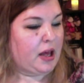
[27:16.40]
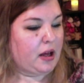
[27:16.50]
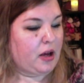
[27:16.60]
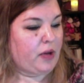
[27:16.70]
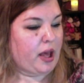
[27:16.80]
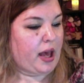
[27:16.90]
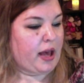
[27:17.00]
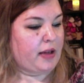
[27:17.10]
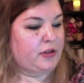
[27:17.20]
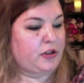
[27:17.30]

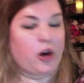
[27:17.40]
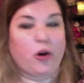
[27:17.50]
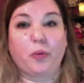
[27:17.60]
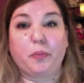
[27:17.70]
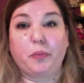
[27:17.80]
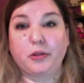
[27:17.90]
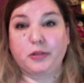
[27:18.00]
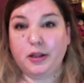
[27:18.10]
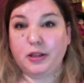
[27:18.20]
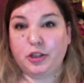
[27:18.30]
Okay, so
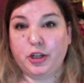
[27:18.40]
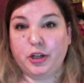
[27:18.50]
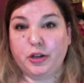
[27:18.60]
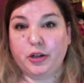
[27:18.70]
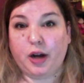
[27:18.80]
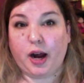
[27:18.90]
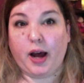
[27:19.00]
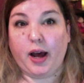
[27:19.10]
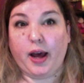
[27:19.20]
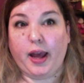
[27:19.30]
mostly this year
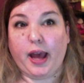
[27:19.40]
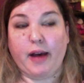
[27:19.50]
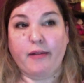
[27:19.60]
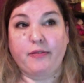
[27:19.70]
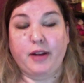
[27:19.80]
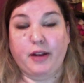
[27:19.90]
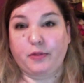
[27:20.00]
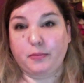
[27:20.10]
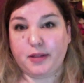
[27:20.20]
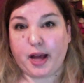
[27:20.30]
I have knit
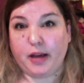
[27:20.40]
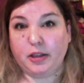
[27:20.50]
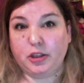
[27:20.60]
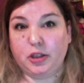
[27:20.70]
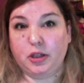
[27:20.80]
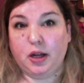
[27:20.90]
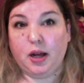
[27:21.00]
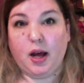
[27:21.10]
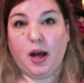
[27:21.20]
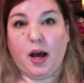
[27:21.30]
from stash.
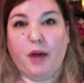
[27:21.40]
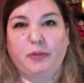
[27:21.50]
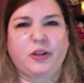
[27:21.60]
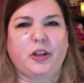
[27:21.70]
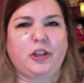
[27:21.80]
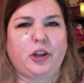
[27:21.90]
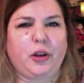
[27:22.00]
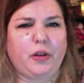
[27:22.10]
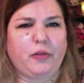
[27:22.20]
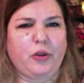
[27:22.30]
I was going to show
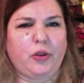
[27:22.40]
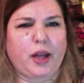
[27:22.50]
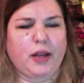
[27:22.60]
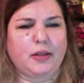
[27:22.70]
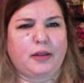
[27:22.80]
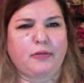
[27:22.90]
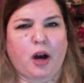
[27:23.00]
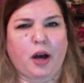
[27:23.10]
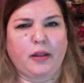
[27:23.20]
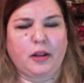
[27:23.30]
you a few things I've
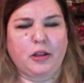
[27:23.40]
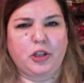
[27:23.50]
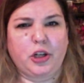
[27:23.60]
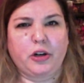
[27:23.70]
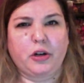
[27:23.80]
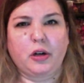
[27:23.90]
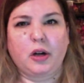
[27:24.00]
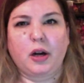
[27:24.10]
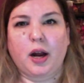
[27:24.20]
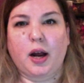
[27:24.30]
gotten this year,
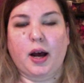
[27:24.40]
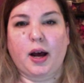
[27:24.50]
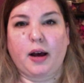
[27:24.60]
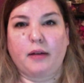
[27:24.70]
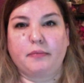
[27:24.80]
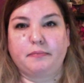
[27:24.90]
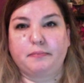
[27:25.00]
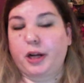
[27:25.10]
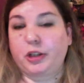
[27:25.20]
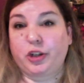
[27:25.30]

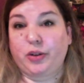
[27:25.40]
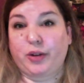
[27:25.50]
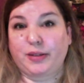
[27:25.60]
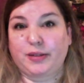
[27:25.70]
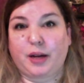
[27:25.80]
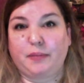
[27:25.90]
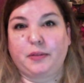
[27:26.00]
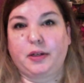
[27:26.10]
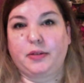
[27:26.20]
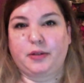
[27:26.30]
but I'll show you next time
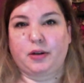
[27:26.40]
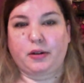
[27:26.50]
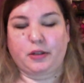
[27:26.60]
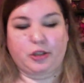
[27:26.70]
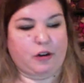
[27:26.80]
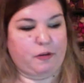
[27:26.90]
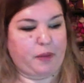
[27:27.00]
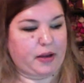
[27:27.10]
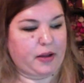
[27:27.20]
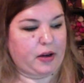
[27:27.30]
because they're on the shelf
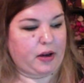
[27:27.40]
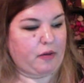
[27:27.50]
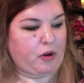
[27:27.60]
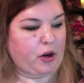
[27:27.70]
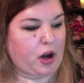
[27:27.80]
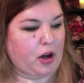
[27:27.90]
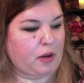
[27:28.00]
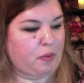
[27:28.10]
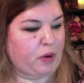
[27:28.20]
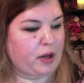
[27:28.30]
back there and I've already gotten
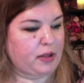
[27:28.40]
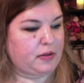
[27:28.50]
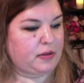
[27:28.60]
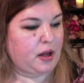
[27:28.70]
up once.